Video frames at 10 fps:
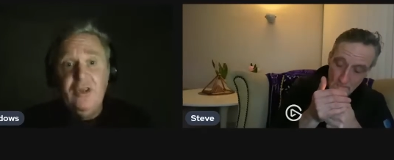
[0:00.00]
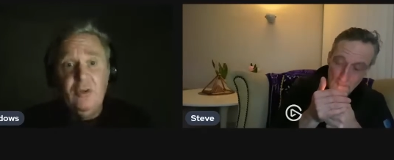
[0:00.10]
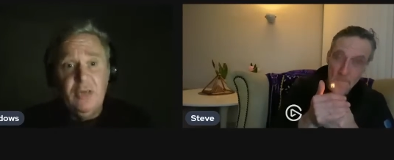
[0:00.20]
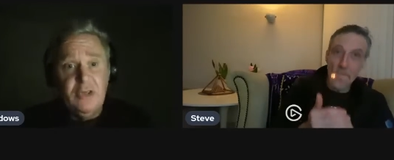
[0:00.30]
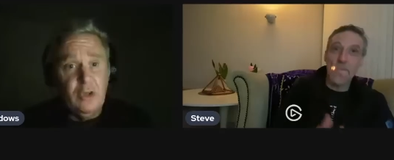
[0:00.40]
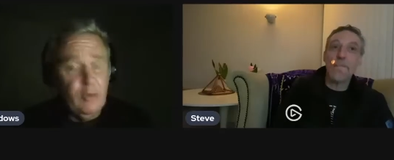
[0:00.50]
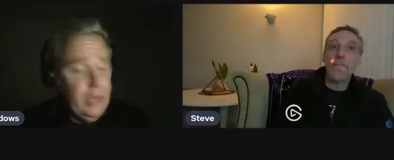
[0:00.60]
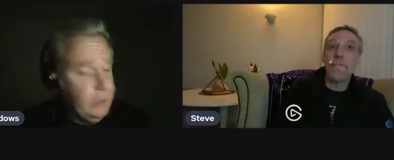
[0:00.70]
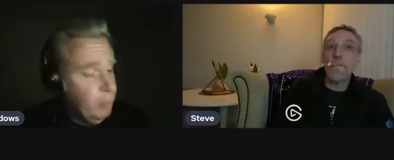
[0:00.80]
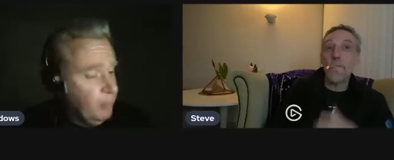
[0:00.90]
Speaker 1: no,
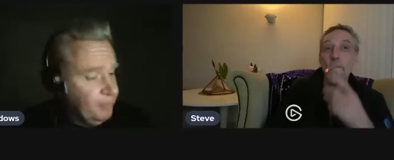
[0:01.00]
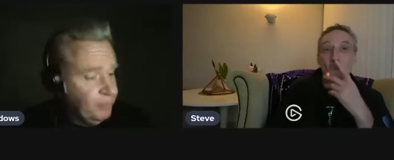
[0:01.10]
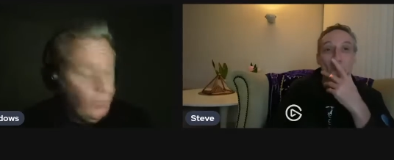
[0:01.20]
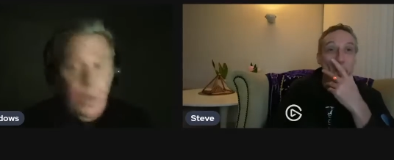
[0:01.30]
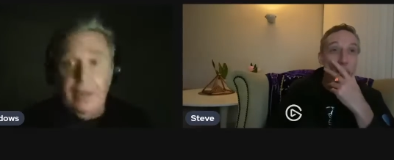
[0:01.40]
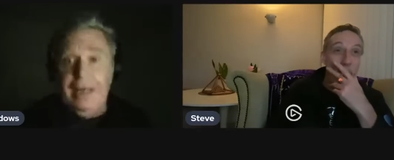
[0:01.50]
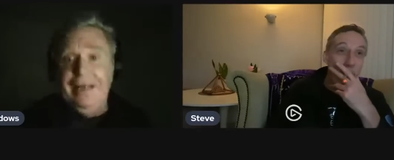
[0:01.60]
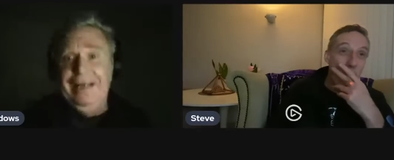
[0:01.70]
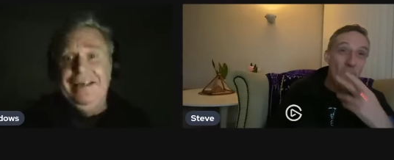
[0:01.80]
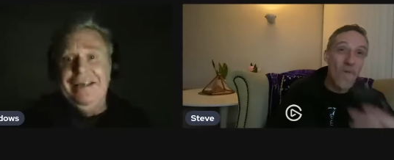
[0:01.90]

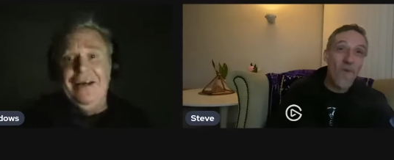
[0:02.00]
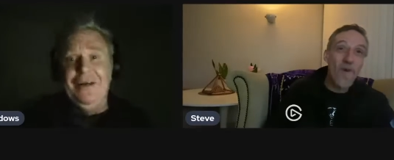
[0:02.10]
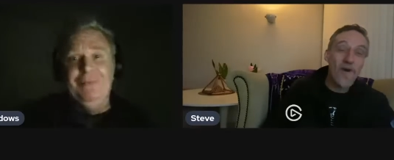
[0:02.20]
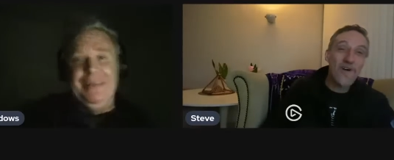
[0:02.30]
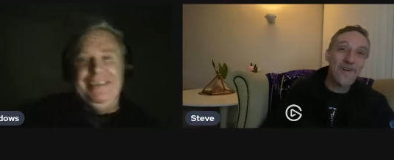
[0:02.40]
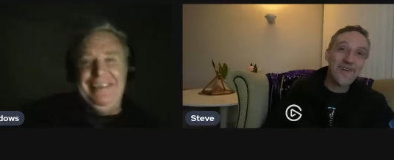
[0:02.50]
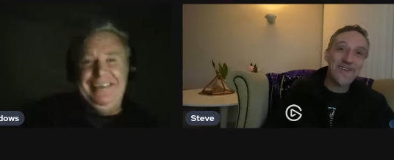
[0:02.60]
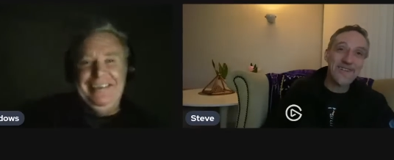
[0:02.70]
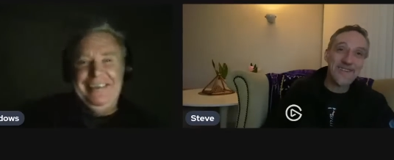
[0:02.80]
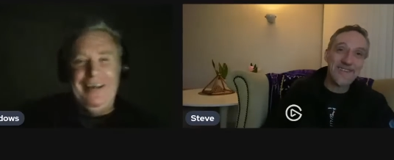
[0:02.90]
it was actually.
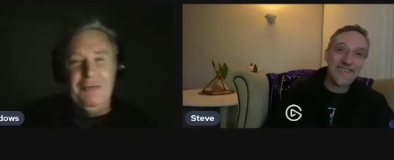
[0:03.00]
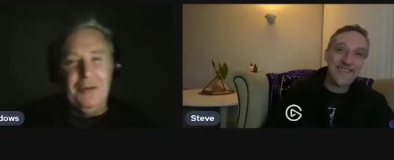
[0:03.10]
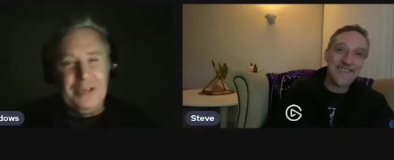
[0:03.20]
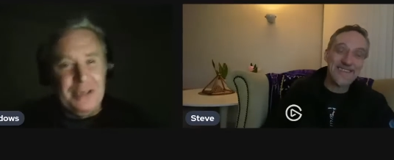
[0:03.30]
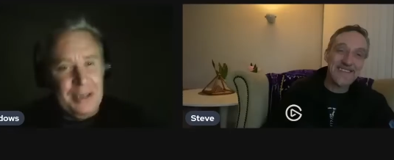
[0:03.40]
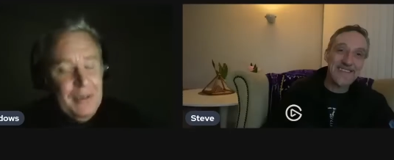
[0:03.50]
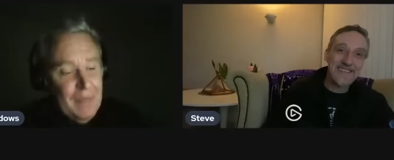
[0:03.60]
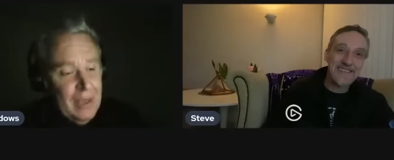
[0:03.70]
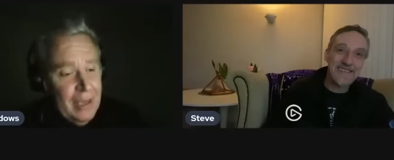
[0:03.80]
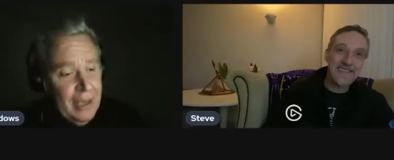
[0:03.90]
It was, a, it was very
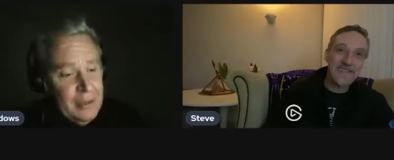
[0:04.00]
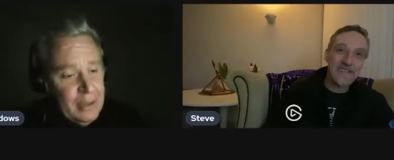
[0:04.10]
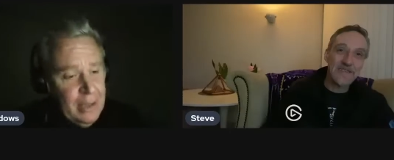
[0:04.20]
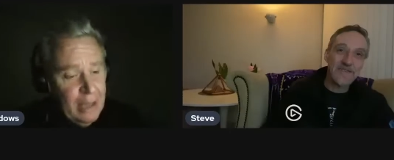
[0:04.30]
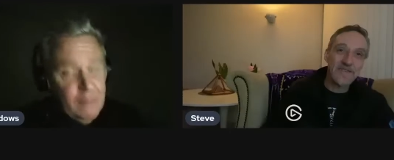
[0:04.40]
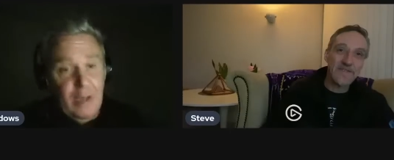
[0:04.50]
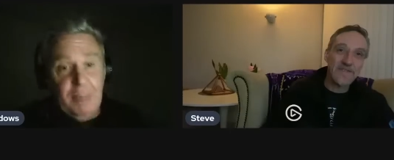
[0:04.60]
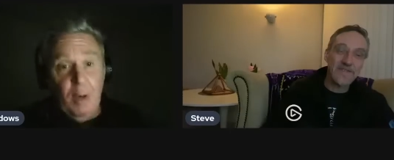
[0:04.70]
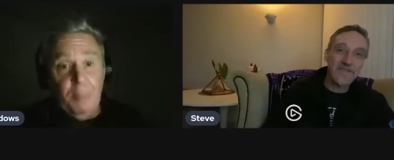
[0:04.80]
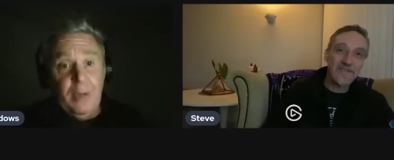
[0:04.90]
popular, but it's very in
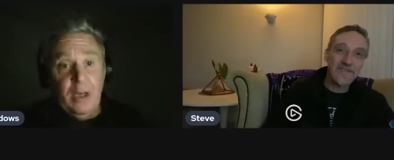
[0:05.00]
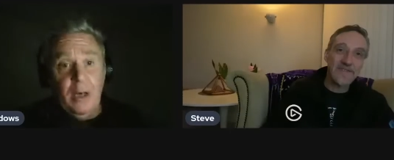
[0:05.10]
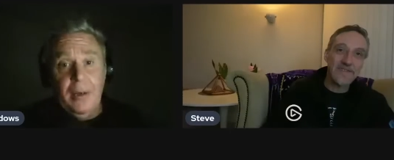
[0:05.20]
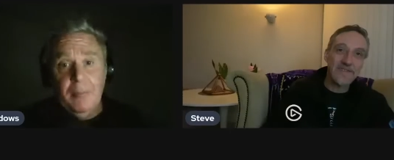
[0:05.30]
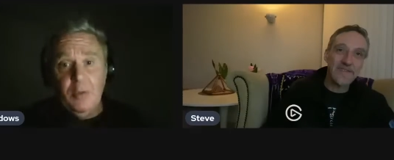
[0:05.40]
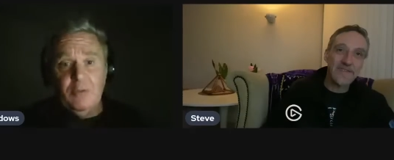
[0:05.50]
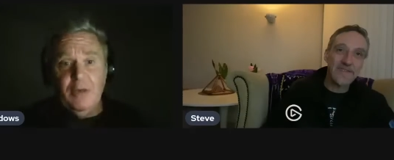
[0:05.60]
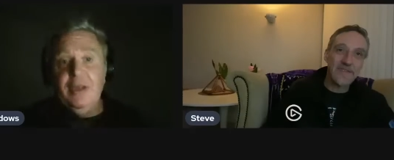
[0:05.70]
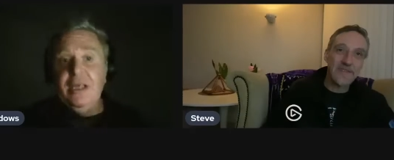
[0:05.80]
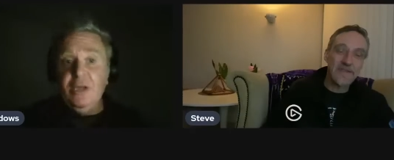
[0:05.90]
your face, you know.
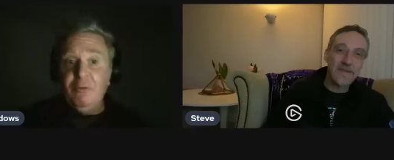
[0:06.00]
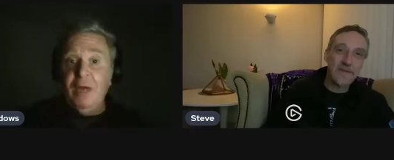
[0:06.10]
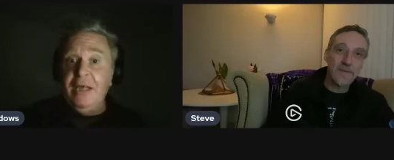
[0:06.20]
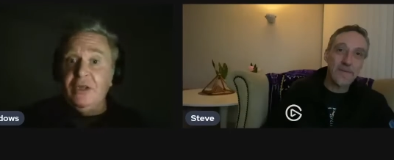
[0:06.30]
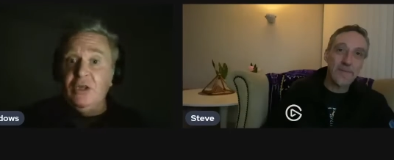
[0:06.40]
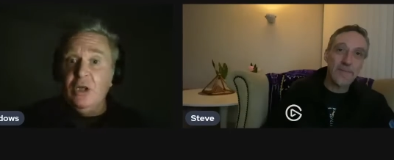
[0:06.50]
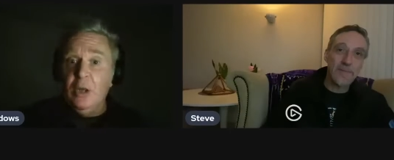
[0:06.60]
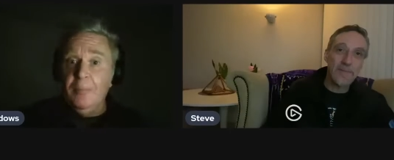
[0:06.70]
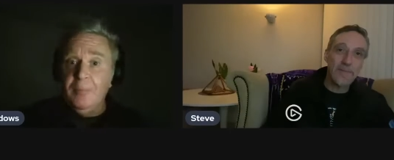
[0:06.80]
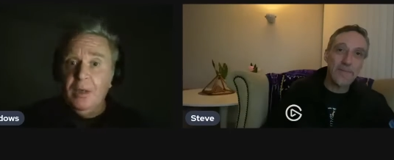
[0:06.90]
And it relied on
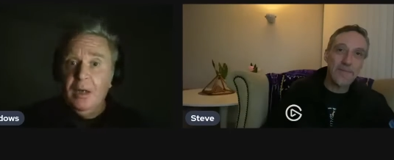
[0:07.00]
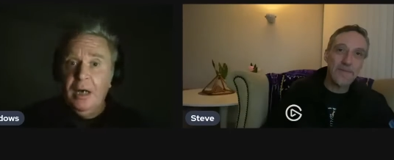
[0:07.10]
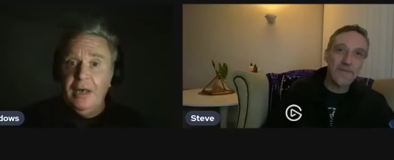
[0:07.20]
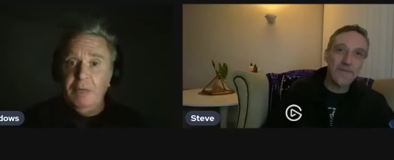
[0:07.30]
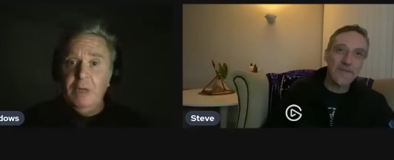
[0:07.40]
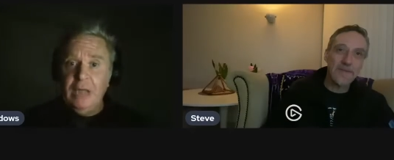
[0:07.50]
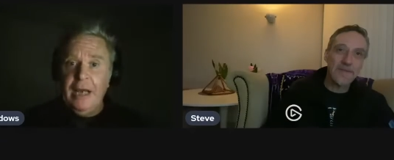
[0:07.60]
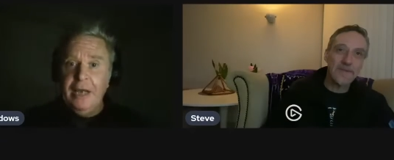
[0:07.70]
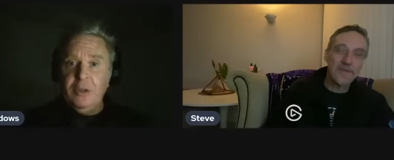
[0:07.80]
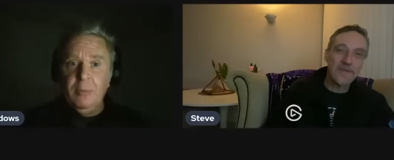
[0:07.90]
me. What once I put that
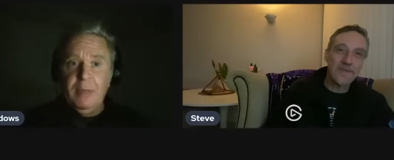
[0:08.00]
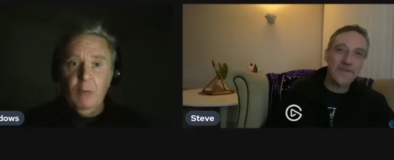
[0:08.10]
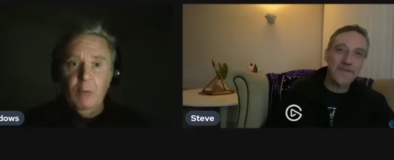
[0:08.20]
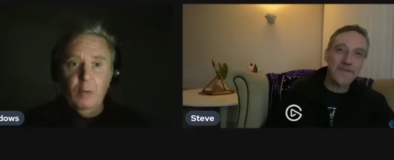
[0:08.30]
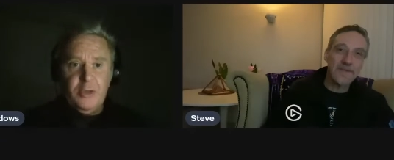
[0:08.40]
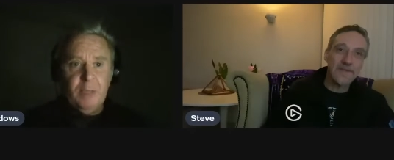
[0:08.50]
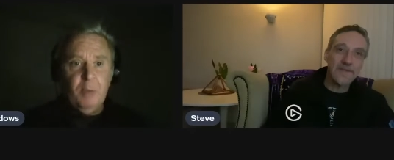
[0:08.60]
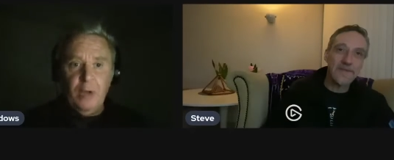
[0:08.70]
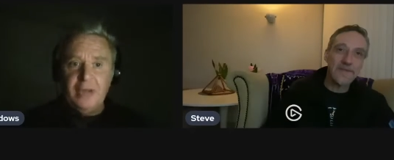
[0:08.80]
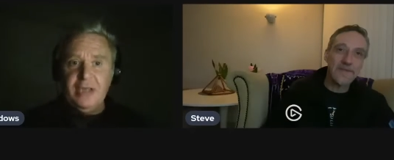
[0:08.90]
tiger skin suit
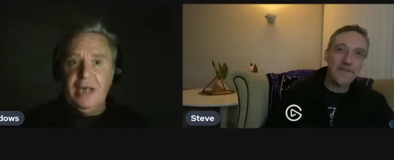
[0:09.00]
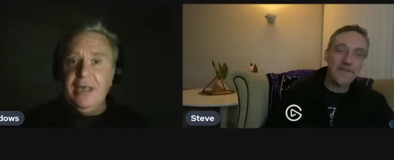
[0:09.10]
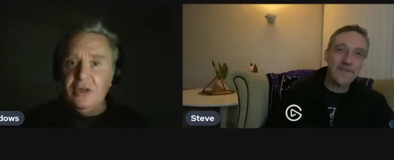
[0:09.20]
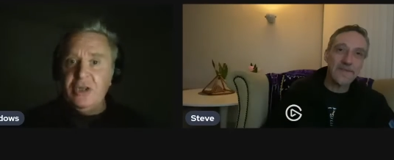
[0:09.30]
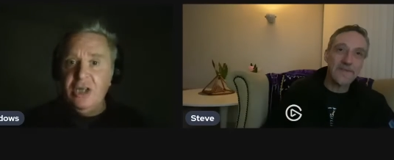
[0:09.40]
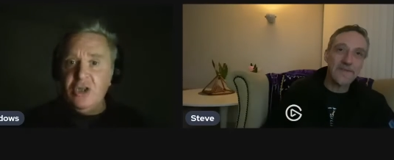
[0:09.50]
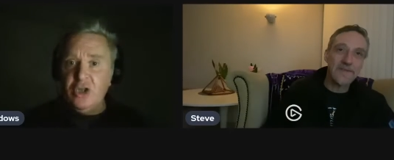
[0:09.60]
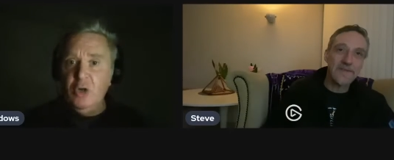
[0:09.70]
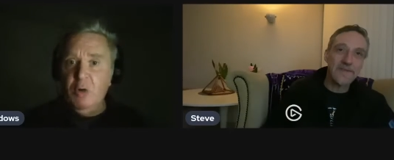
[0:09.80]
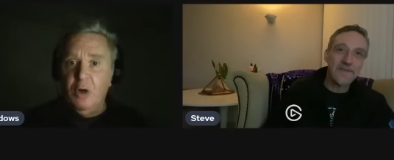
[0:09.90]
on, there was no going back,
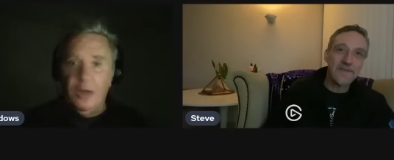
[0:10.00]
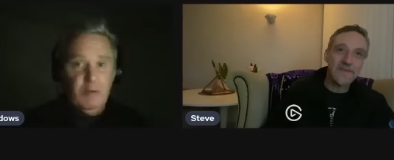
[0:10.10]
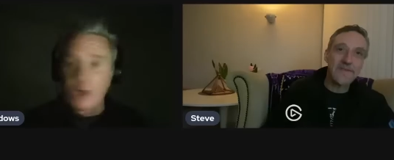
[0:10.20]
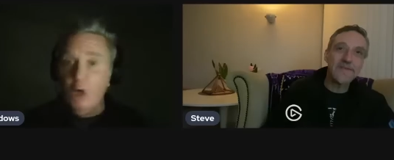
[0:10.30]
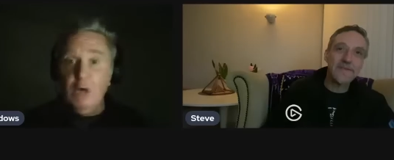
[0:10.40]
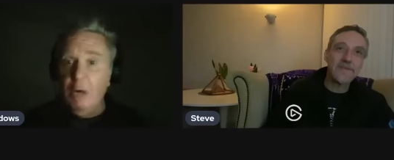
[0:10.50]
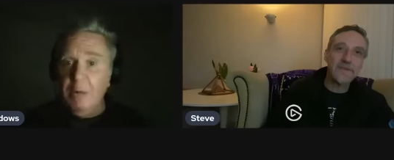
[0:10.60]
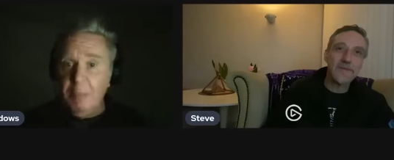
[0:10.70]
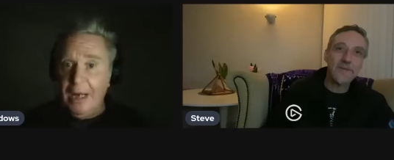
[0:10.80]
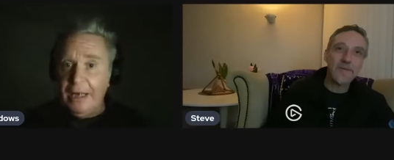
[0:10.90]
you know. You couldn't just
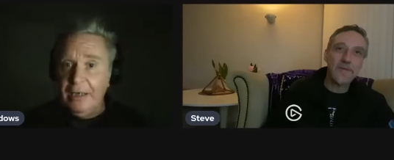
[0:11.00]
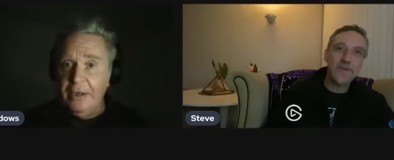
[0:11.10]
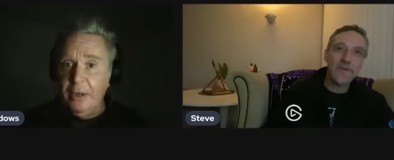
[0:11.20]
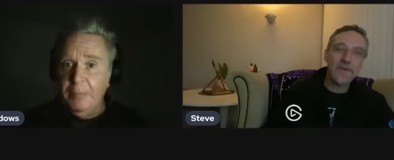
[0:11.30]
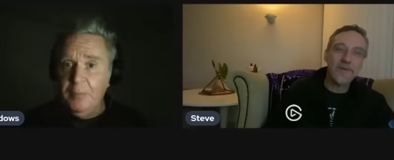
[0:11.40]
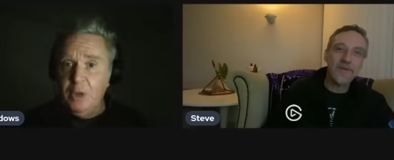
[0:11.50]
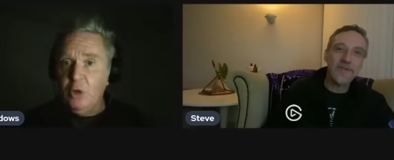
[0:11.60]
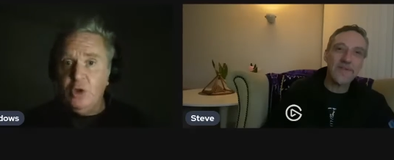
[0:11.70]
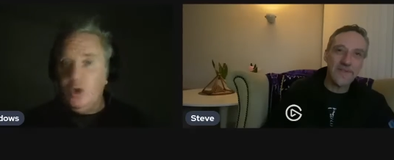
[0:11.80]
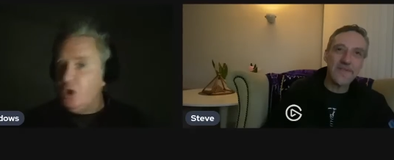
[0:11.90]
stand in the corner.
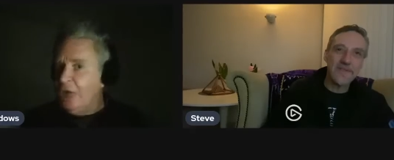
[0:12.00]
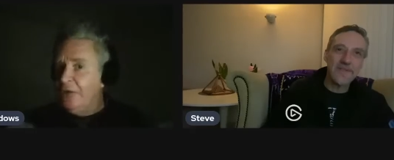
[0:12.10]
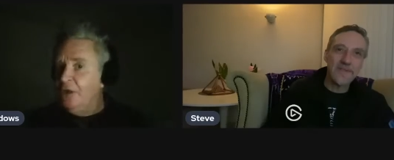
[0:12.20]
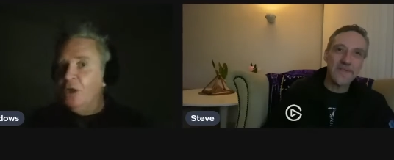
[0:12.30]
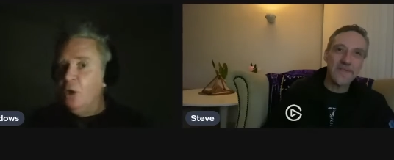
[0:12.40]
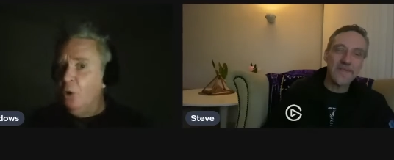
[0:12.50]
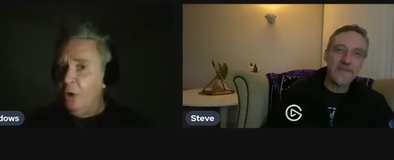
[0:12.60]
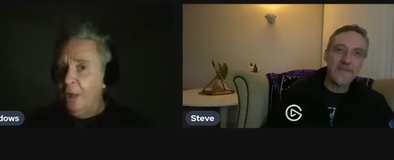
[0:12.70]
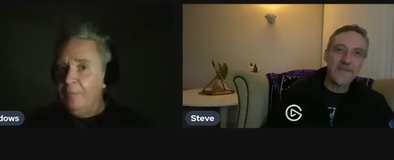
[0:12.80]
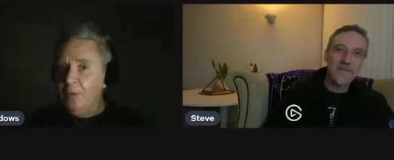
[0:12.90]
You'd have to go out full
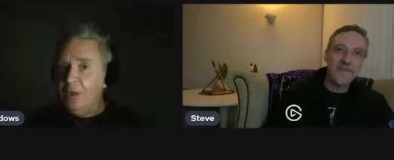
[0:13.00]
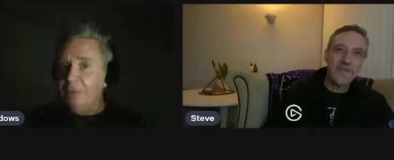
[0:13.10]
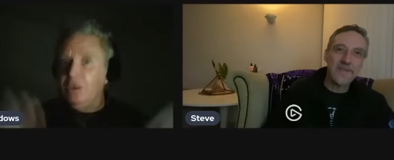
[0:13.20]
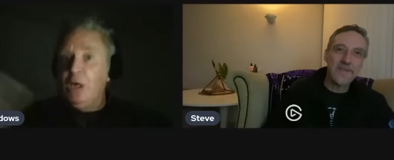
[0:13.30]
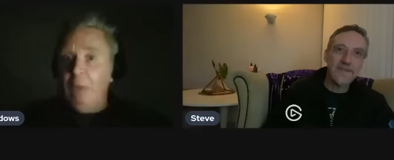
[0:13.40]
attack, you know.